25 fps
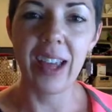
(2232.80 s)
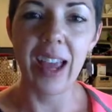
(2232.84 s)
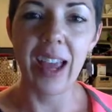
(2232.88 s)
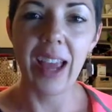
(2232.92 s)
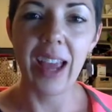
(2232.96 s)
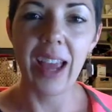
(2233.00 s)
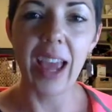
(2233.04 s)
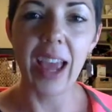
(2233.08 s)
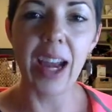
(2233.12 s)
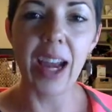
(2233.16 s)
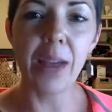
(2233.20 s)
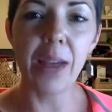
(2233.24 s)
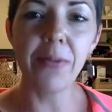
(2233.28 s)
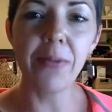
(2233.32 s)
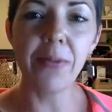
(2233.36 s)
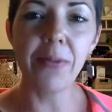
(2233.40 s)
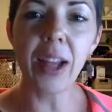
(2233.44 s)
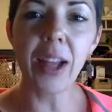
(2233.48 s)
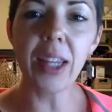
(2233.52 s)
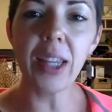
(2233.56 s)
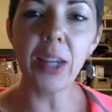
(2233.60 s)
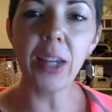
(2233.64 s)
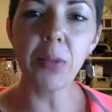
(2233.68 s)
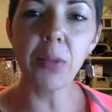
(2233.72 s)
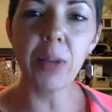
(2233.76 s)
And I'm
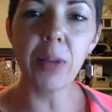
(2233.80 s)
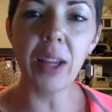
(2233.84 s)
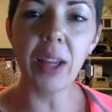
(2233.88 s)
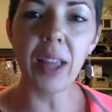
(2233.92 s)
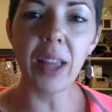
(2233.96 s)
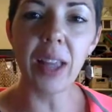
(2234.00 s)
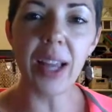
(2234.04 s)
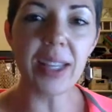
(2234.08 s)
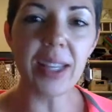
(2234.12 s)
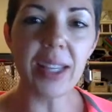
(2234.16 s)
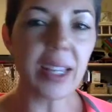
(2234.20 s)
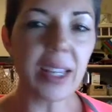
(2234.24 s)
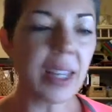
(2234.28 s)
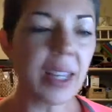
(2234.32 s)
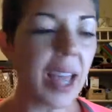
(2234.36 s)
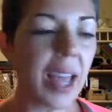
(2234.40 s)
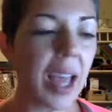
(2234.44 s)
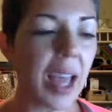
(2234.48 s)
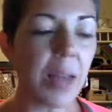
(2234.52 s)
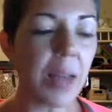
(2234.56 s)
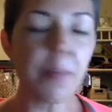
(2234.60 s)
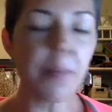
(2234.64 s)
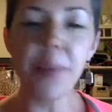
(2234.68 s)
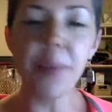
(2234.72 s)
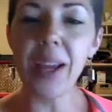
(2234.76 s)
finally realizing
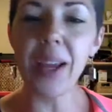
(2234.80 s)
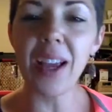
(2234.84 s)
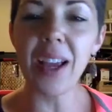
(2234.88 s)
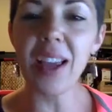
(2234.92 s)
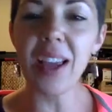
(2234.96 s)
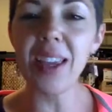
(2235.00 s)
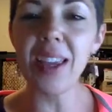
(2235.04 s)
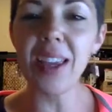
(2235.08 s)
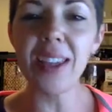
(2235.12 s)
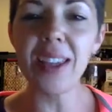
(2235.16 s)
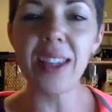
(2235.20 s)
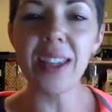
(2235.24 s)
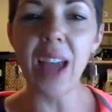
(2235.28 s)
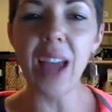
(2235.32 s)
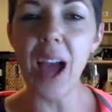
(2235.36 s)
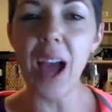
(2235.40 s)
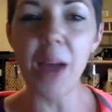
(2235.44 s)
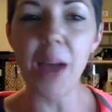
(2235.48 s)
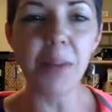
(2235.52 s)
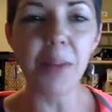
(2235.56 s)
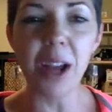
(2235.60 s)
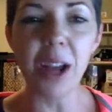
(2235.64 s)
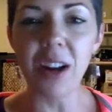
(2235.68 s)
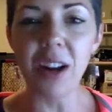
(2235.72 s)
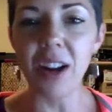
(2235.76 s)
that because
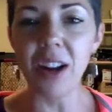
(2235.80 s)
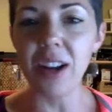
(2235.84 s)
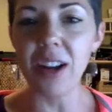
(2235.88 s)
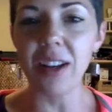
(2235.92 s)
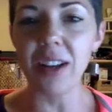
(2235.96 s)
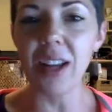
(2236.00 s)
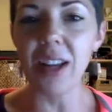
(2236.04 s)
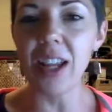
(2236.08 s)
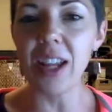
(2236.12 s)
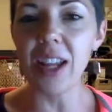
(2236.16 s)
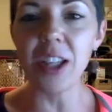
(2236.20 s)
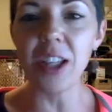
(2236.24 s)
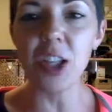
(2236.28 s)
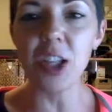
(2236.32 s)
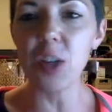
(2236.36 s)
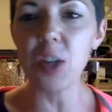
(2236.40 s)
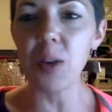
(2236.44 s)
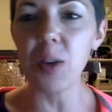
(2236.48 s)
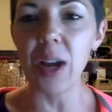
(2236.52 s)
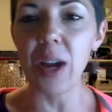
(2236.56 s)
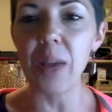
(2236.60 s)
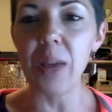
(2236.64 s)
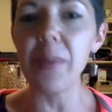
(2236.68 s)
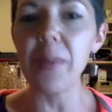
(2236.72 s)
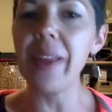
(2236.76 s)
I'm not on
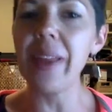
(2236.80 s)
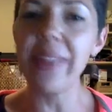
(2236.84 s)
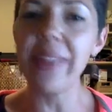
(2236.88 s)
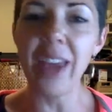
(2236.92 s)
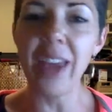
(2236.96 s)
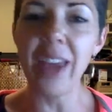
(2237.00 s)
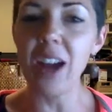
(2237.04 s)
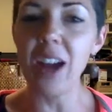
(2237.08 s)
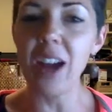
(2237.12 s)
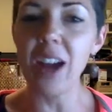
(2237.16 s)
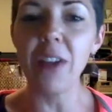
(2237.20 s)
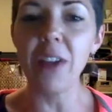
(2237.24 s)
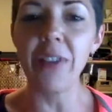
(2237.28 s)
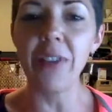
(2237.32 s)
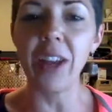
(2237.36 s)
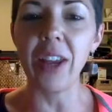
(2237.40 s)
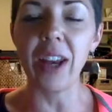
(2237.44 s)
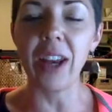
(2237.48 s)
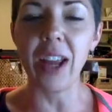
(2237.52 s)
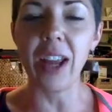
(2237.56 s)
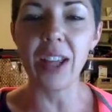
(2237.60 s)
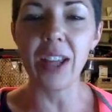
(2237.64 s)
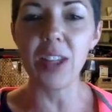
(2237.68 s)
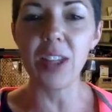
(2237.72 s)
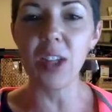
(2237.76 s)
Instagram that
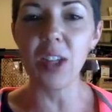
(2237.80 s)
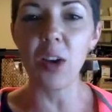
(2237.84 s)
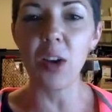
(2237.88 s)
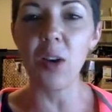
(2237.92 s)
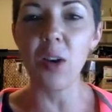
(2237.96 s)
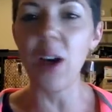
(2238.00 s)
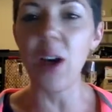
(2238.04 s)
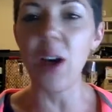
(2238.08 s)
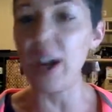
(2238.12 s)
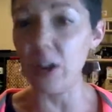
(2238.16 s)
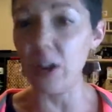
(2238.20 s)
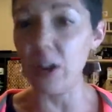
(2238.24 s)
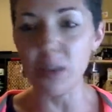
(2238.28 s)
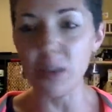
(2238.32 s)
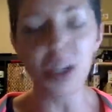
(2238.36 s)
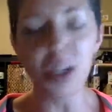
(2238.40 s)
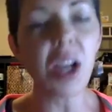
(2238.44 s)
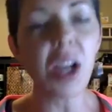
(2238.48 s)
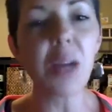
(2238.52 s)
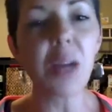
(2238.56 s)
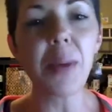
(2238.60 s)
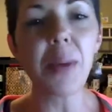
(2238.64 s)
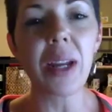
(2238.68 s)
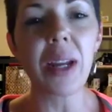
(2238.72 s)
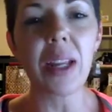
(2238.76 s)
often. And so I don't
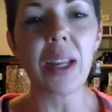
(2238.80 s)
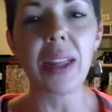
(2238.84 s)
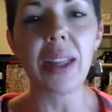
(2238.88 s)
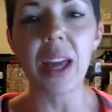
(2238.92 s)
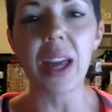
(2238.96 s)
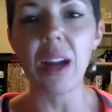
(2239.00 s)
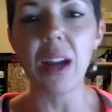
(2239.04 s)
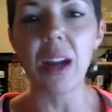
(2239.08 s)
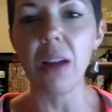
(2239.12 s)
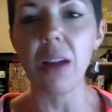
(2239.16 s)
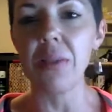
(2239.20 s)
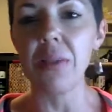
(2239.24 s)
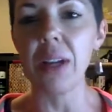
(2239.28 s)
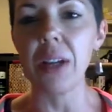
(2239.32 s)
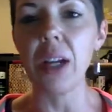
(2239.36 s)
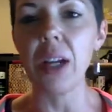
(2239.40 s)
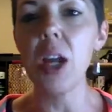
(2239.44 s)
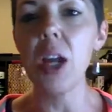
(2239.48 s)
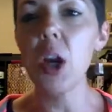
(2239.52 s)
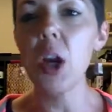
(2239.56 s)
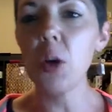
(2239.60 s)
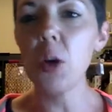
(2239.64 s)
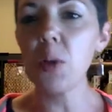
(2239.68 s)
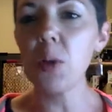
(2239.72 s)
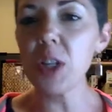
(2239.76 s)
talk about it that often,
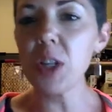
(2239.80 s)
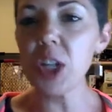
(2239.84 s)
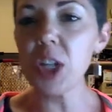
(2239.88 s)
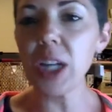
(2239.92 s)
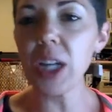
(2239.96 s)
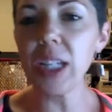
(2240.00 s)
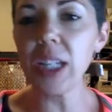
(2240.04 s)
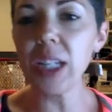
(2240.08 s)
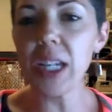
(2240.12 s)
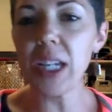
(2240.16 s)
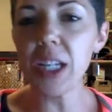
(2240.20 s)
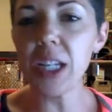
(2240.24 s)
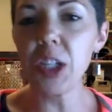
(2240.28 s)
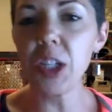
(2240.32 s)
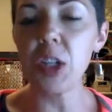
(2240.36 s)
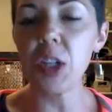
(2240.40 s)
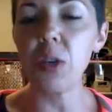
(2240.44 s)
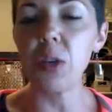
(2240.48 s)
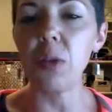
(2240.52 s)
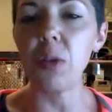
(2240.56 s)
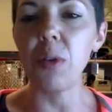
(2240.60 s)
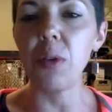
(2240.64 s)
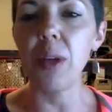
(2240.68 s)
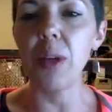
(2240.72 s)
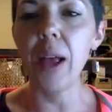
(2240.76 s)
which I need
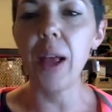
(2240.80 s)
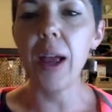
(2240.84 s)
to.